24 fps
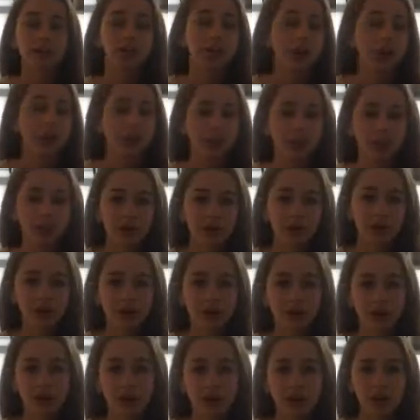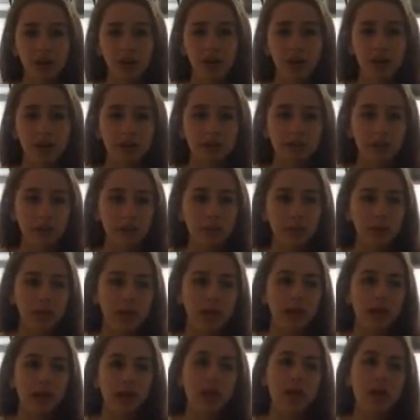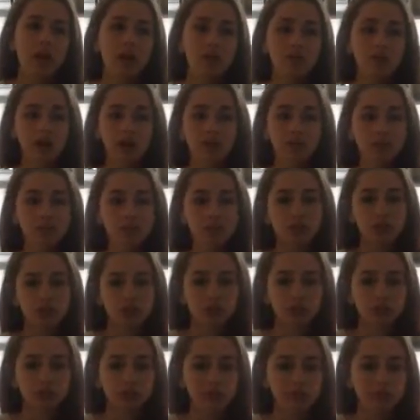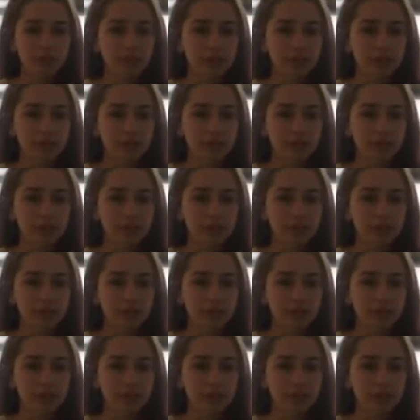a lot better grades on all of my work from just receiving